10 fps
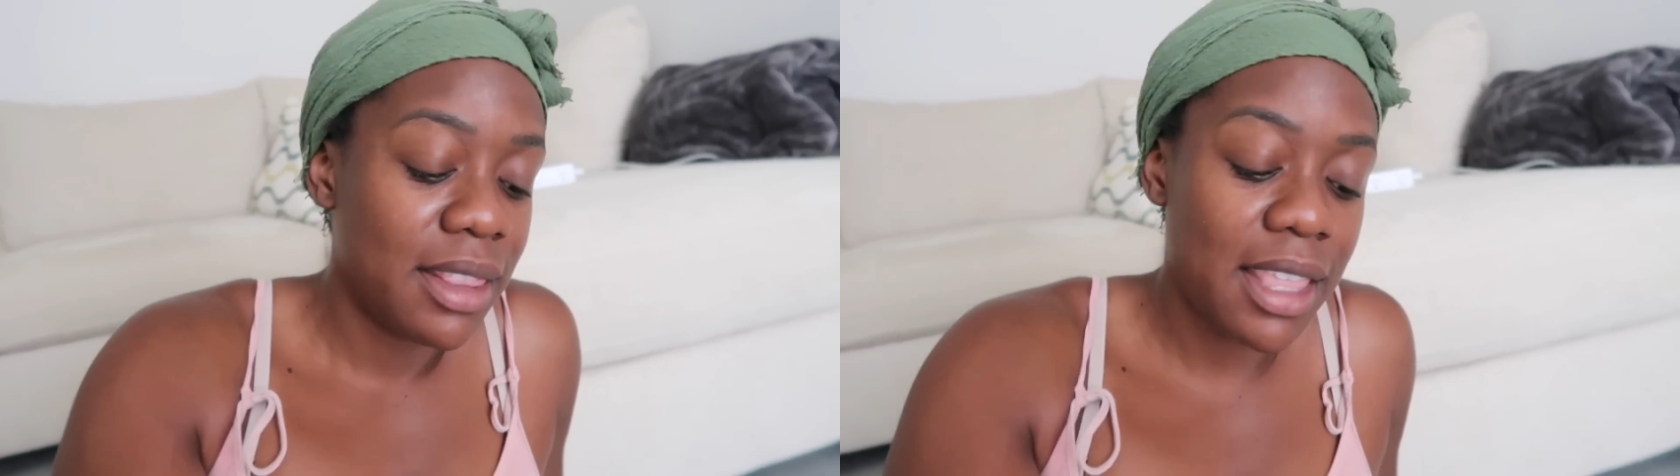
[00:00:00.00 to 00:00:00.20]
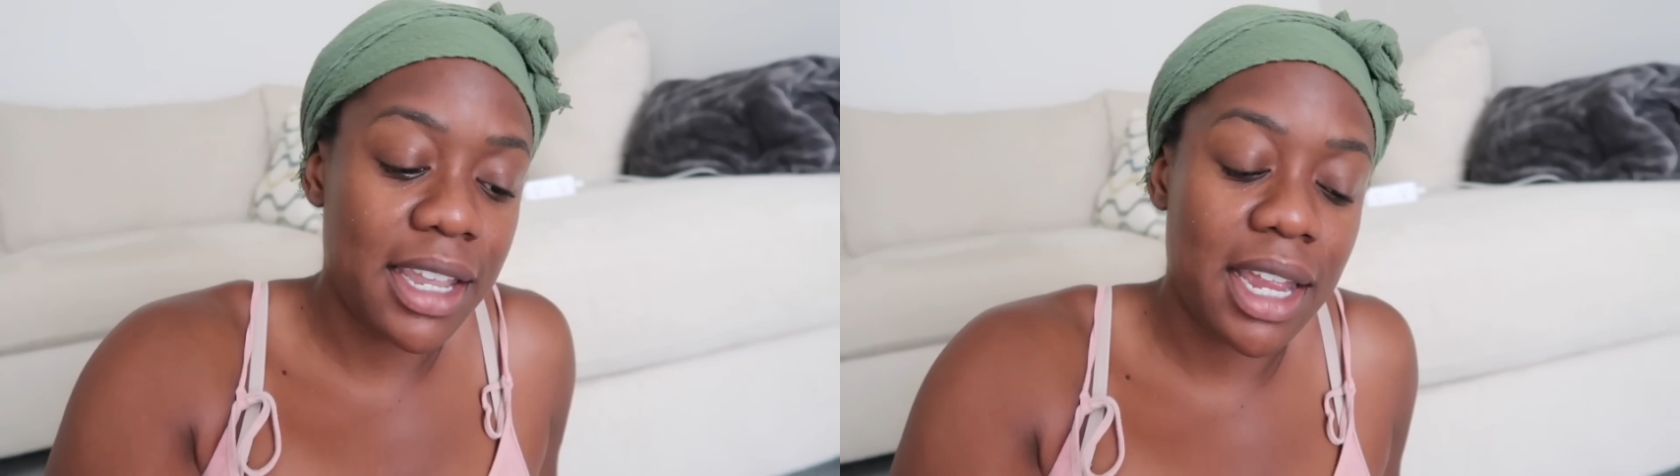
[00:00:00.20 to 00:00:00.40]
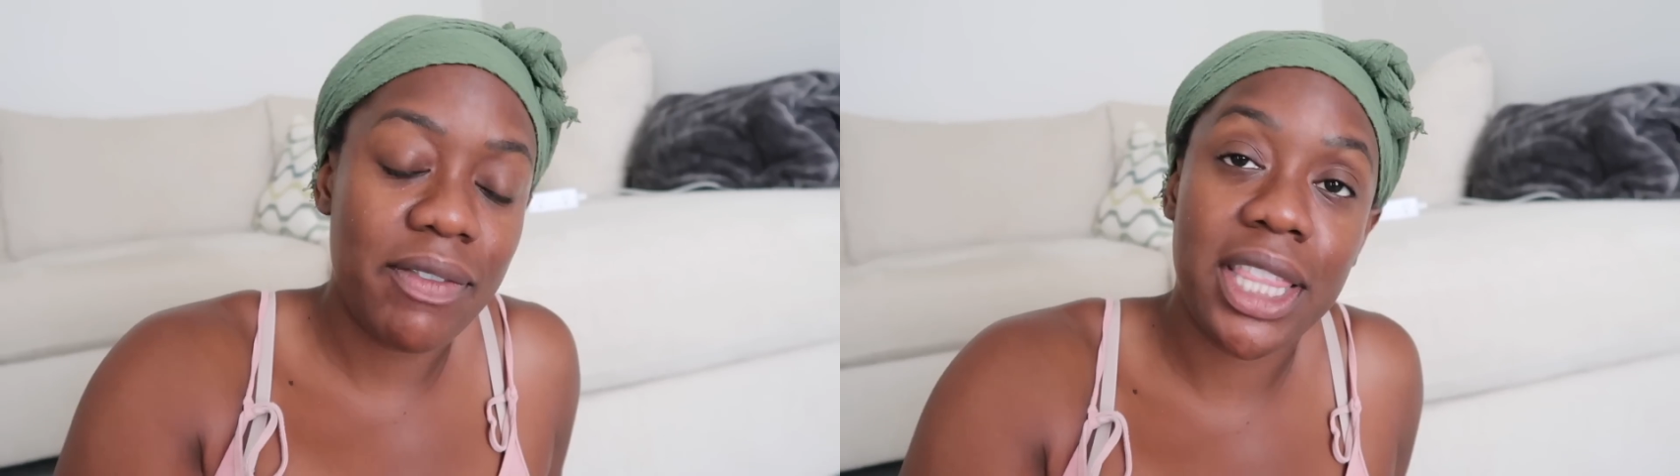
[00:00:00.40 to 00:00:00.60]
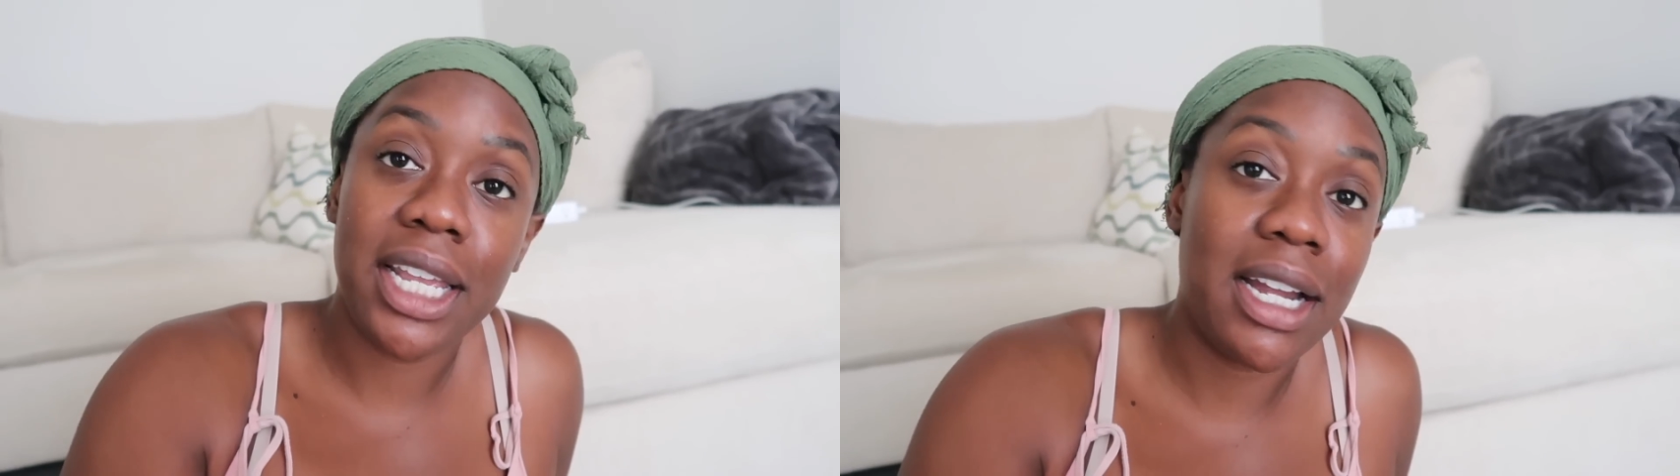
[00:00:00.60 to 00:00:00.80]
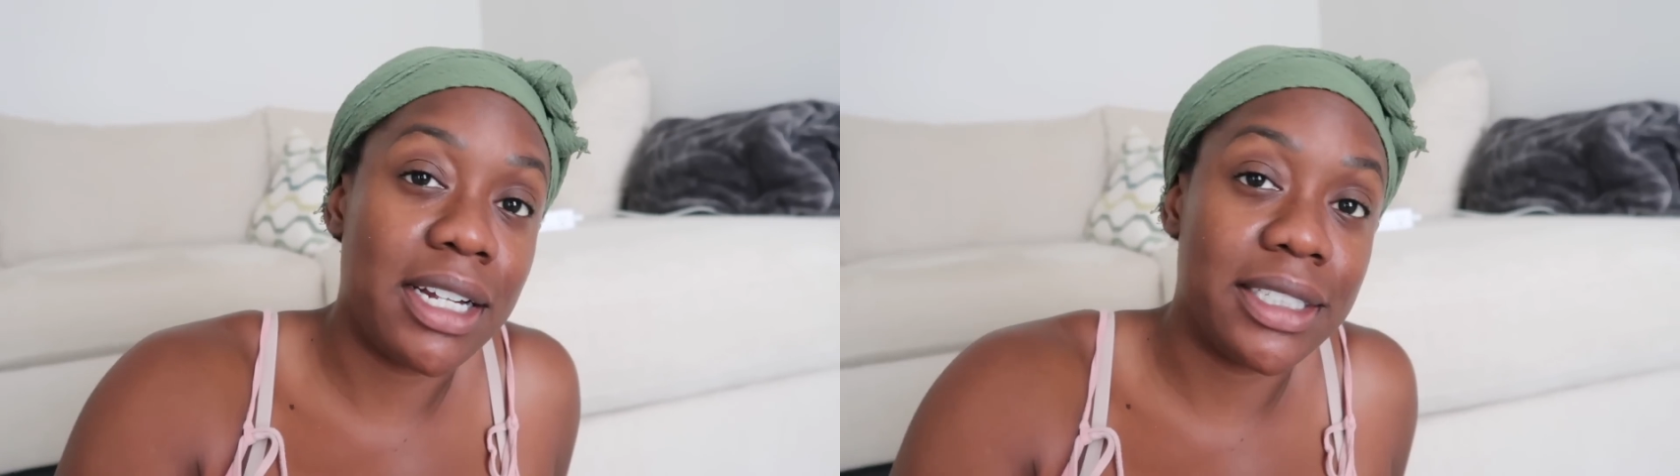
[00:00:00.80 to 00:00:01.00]
Like
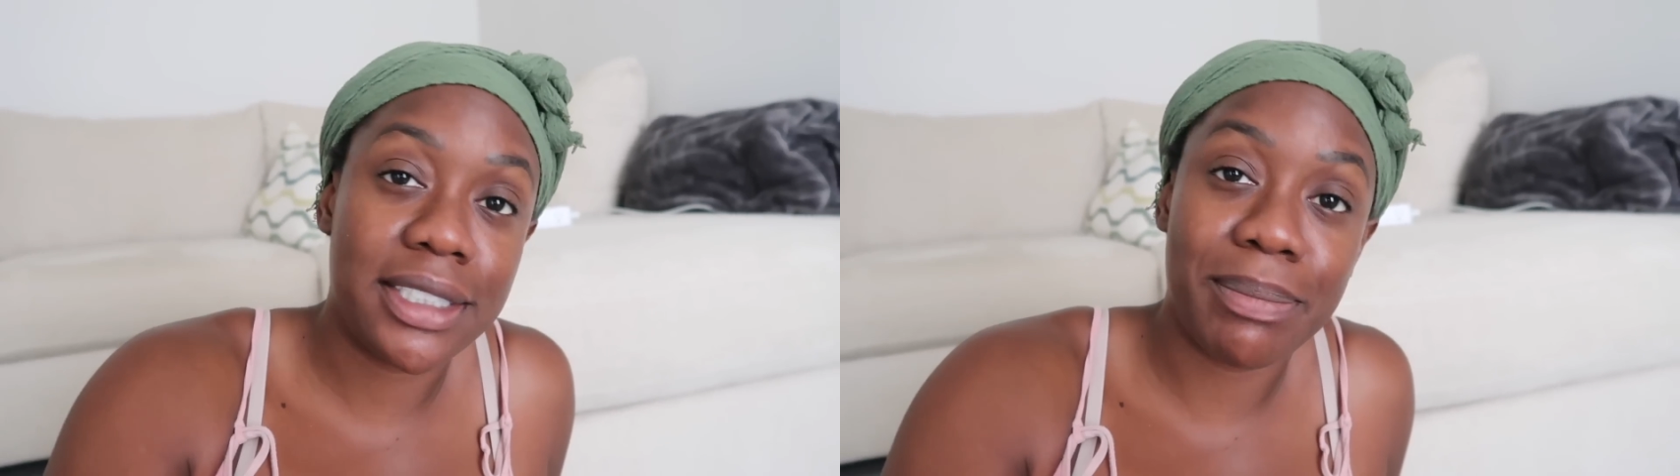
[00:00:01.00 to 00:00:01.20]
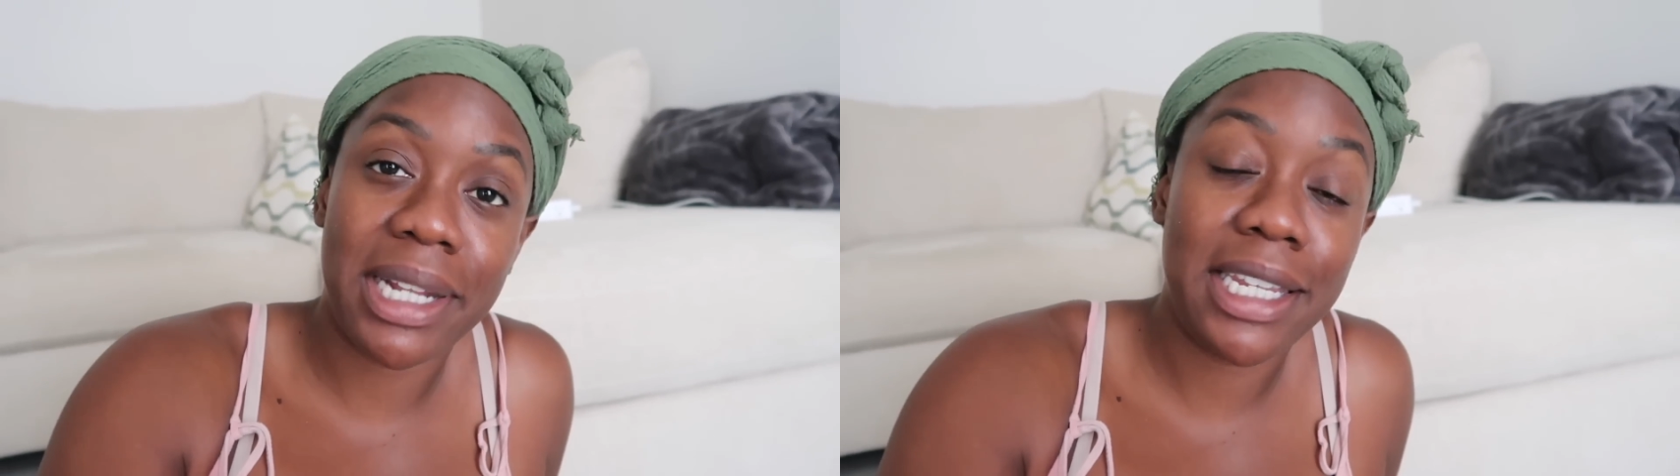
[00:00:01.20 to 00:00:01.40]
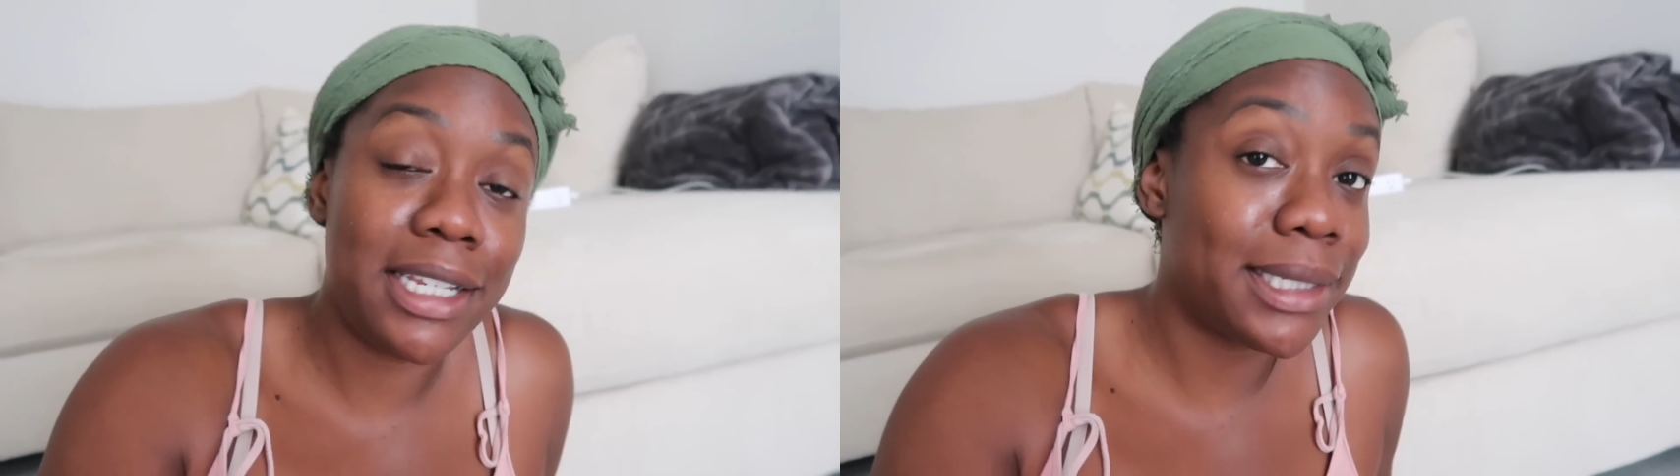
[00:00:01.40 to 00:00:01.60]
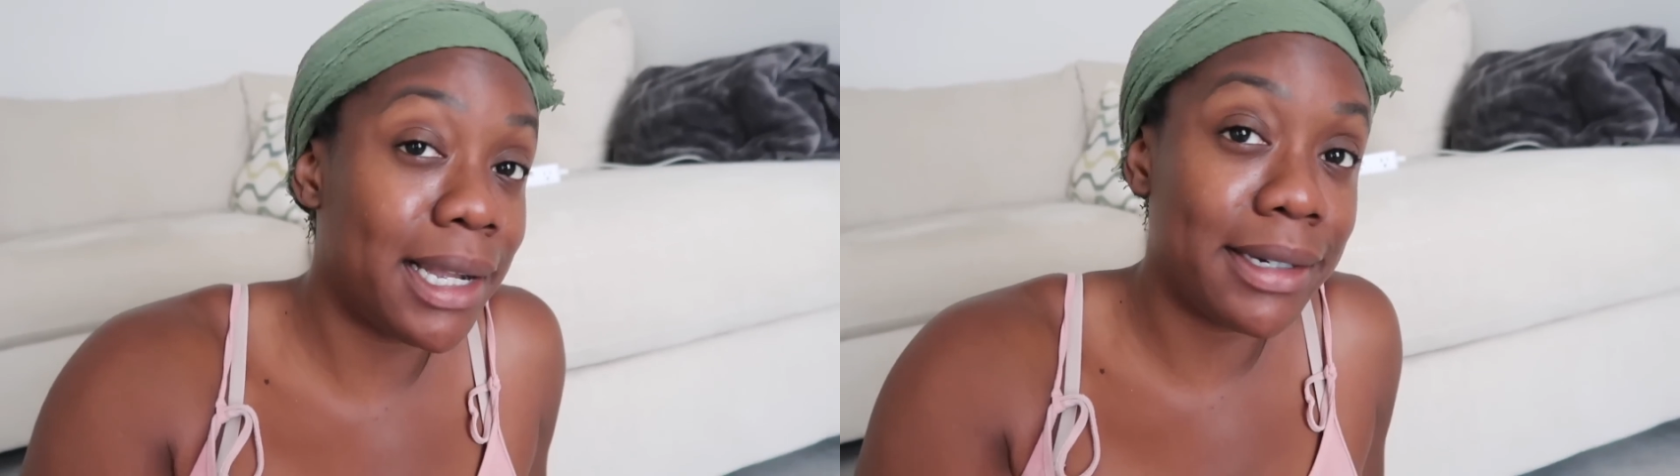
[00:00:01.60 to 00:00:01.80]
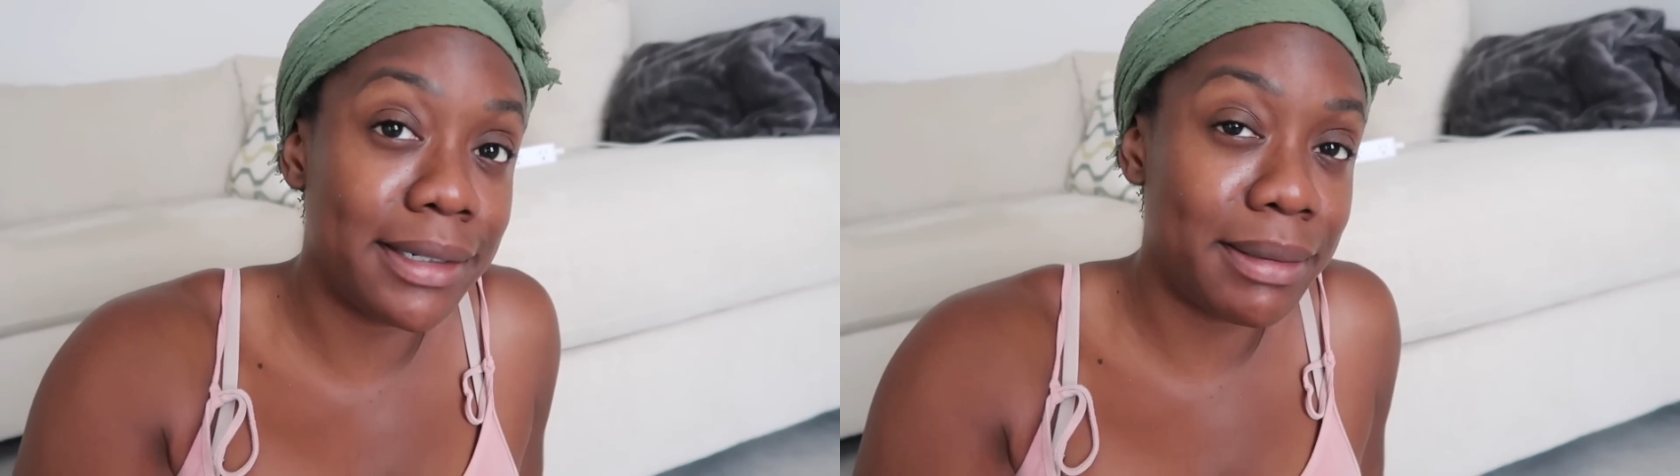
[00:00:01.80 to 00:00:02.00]
everything hurts. My knees
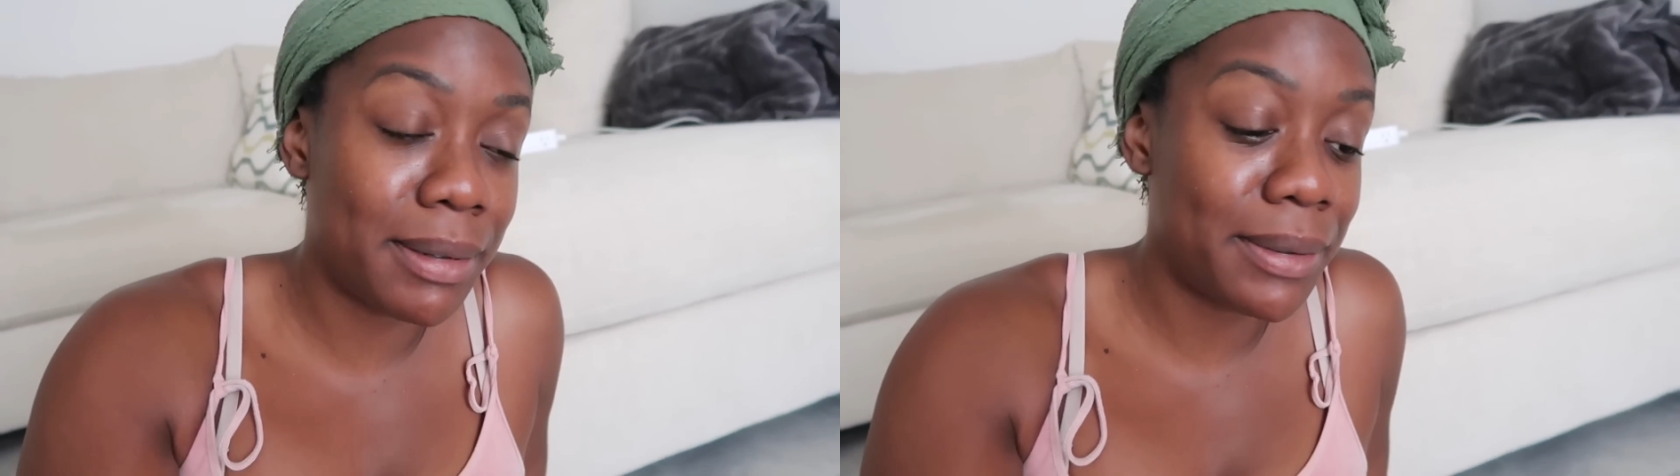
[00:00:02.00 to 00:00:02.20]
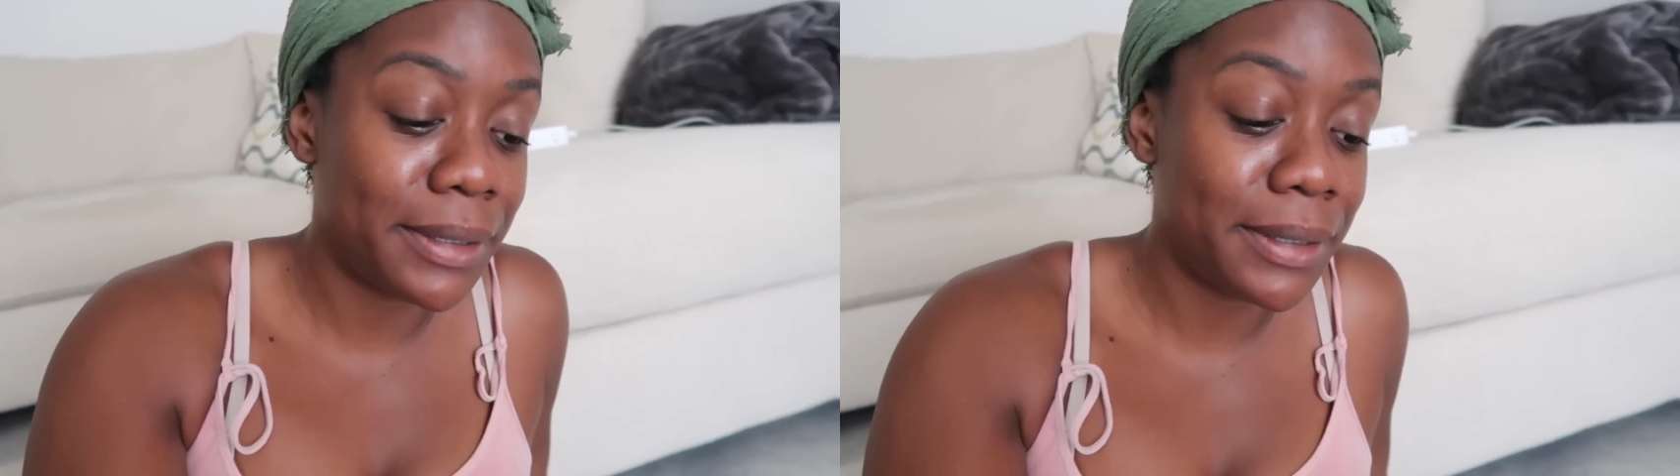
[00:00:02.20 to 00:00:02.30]
hurt,